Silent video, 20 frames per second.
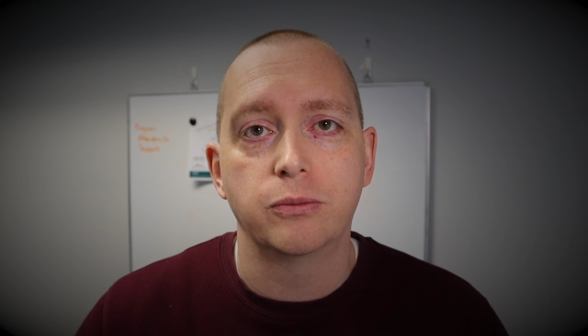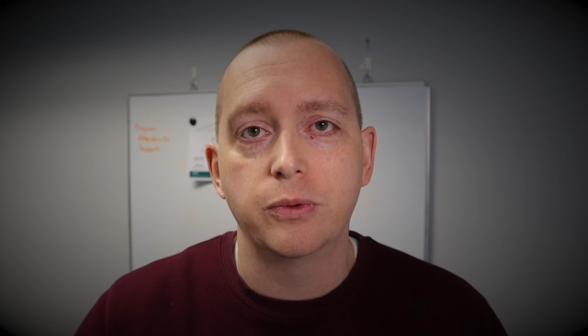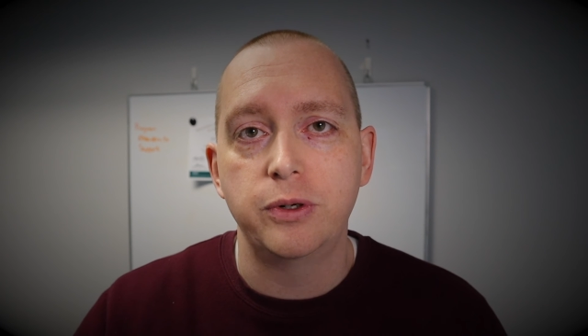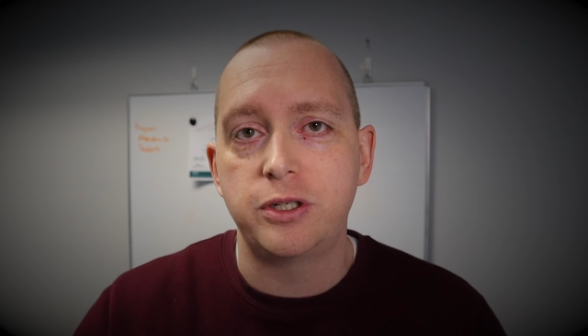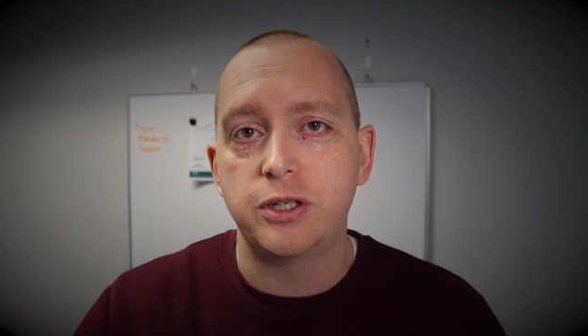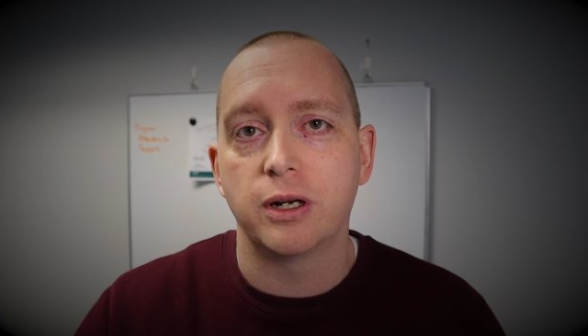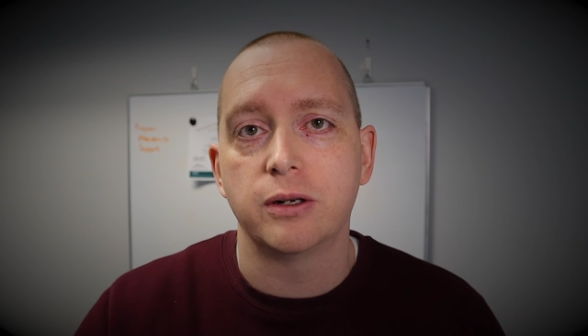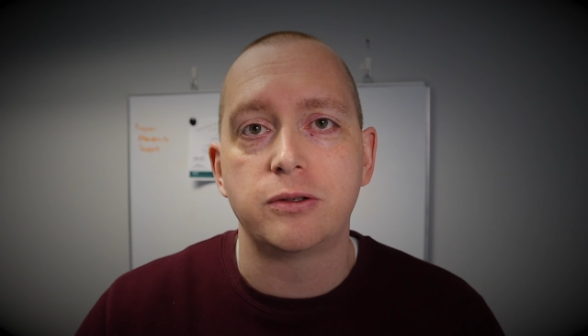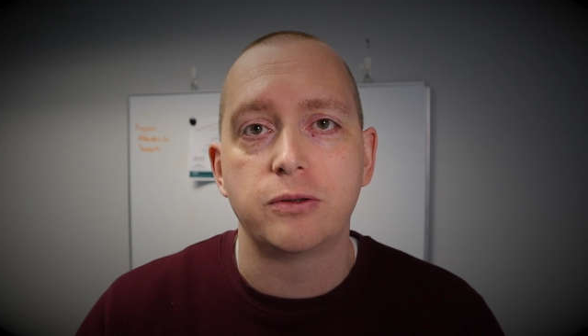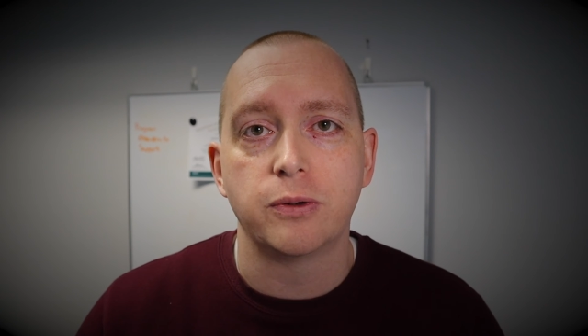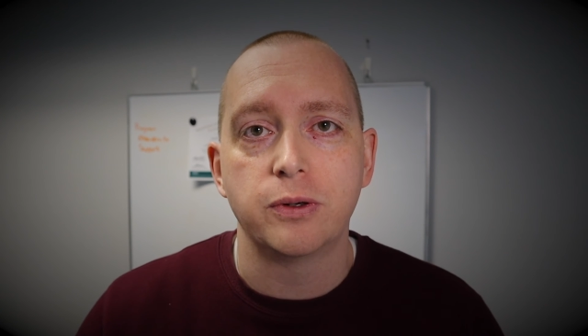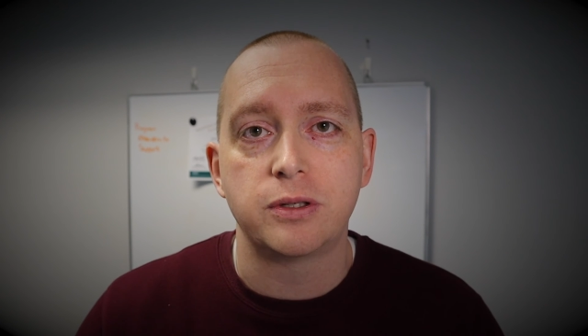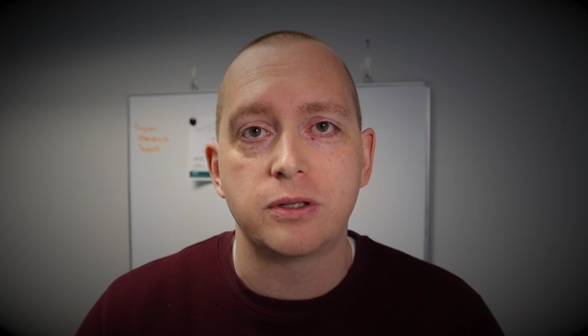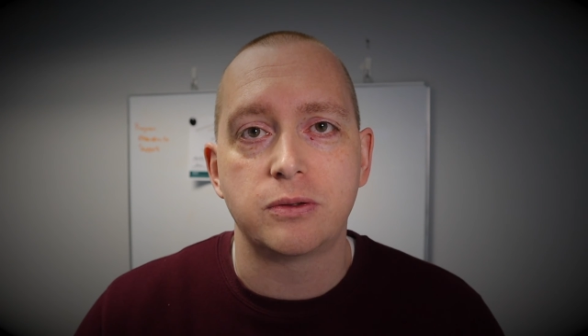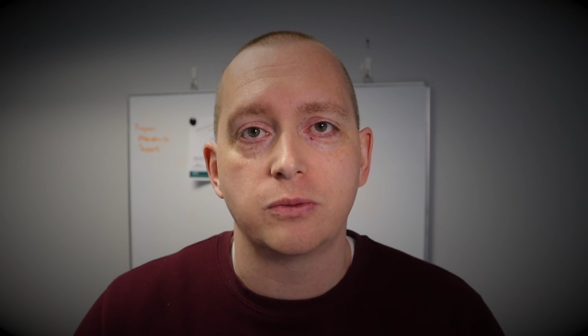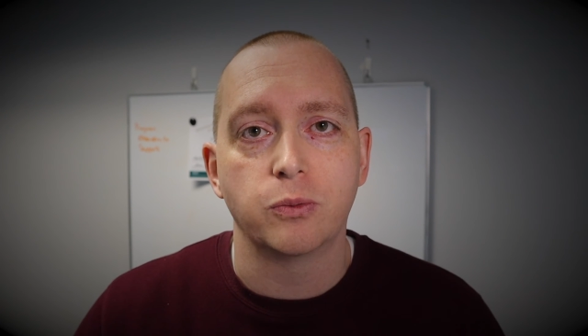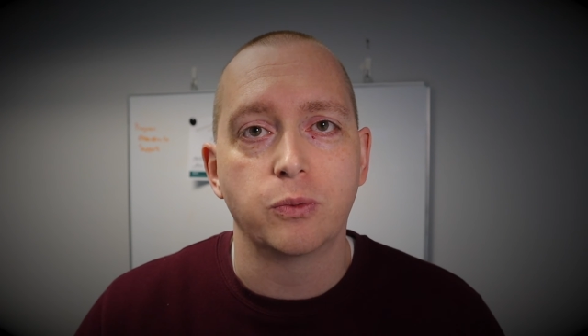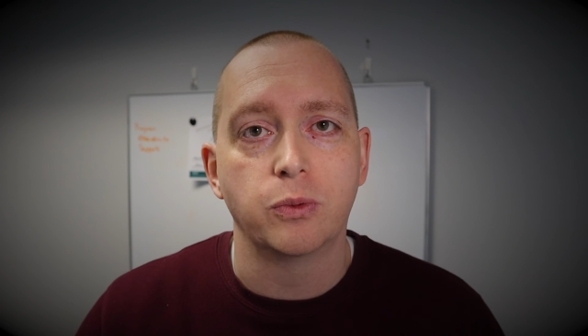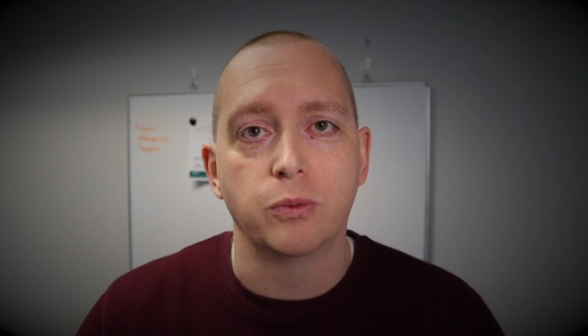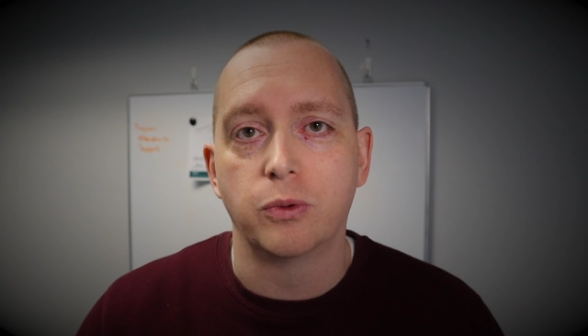reach out to
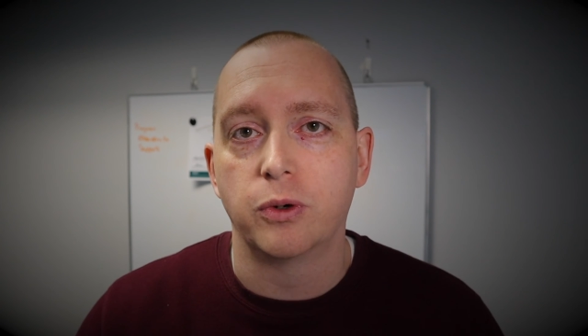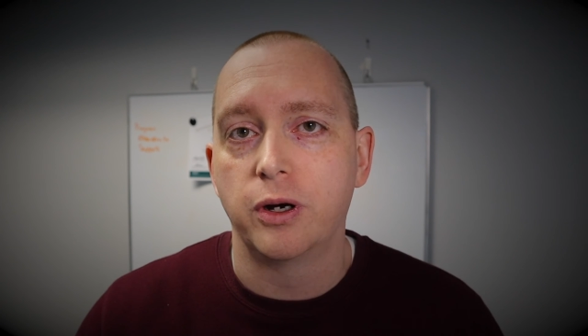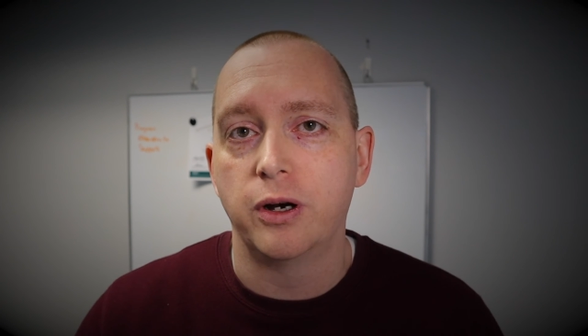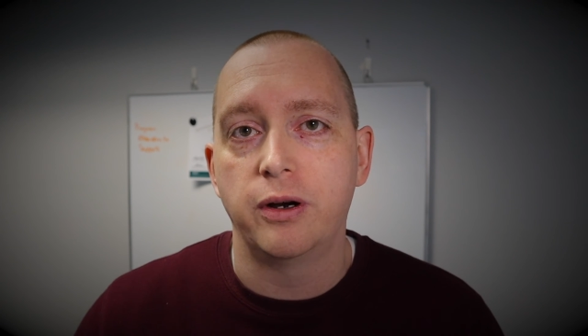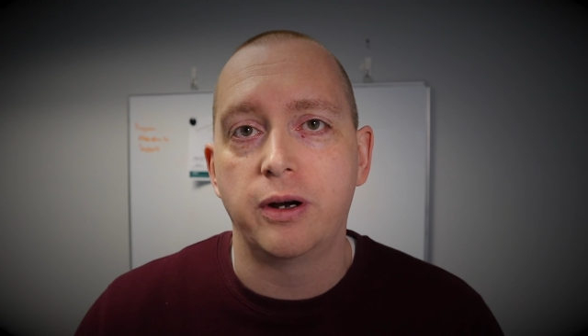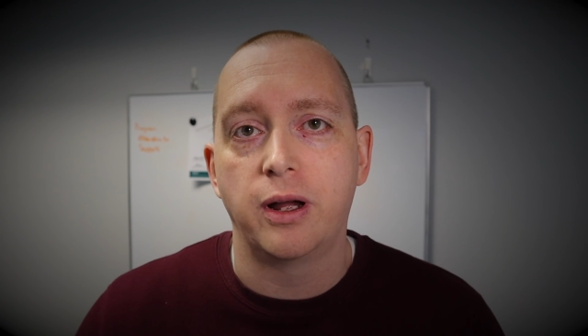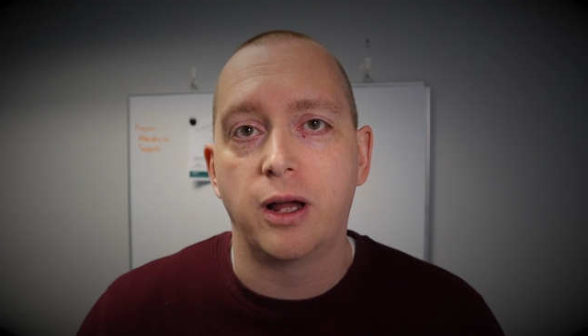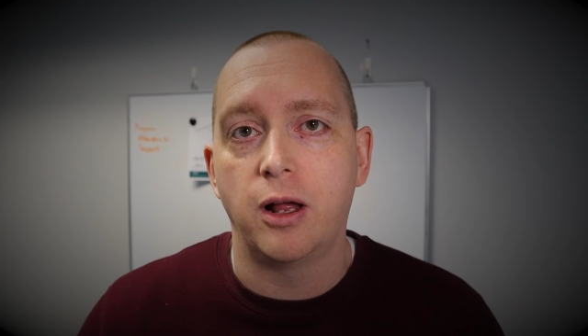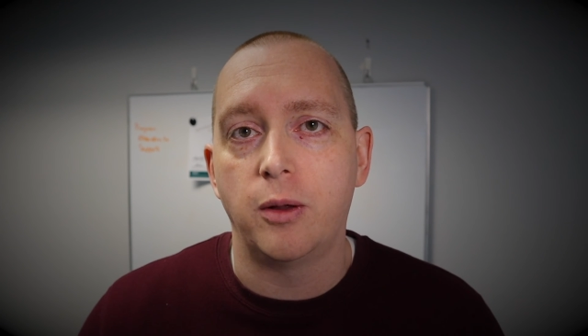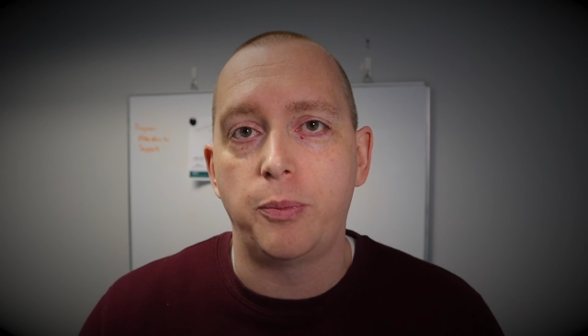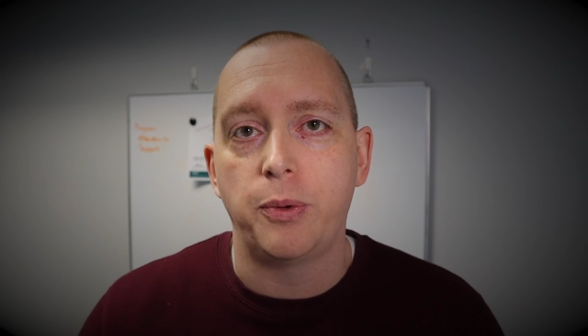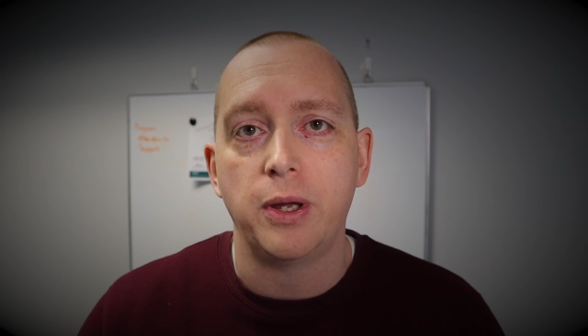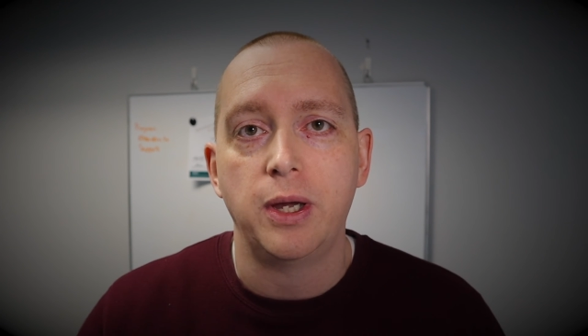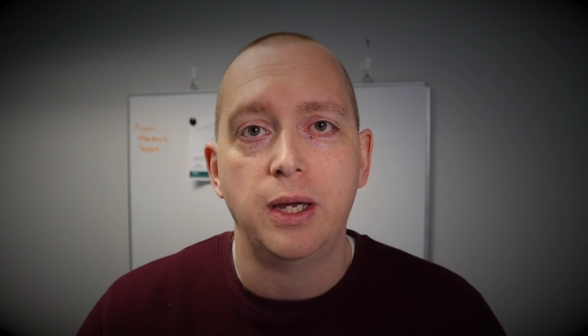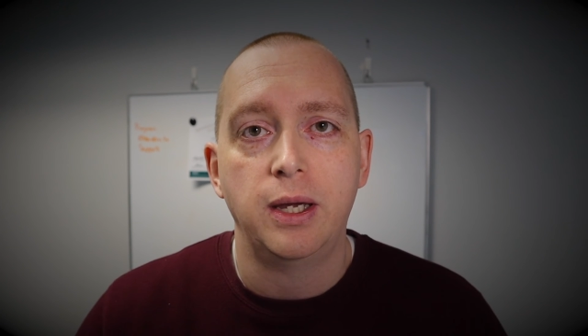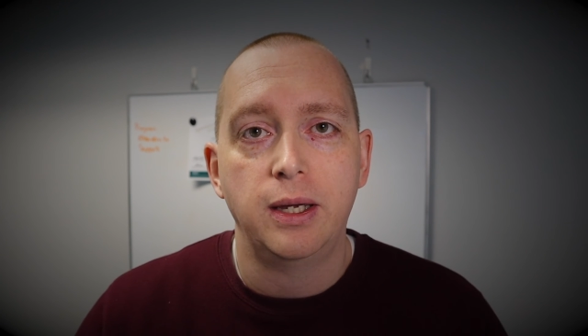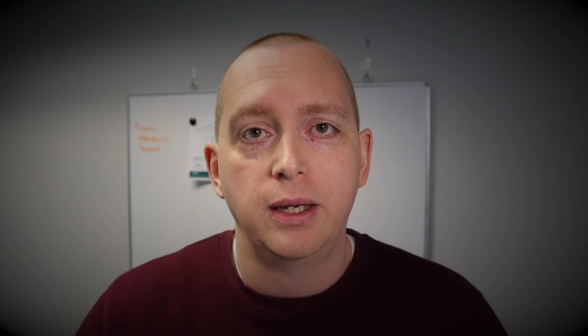us. We're here to help.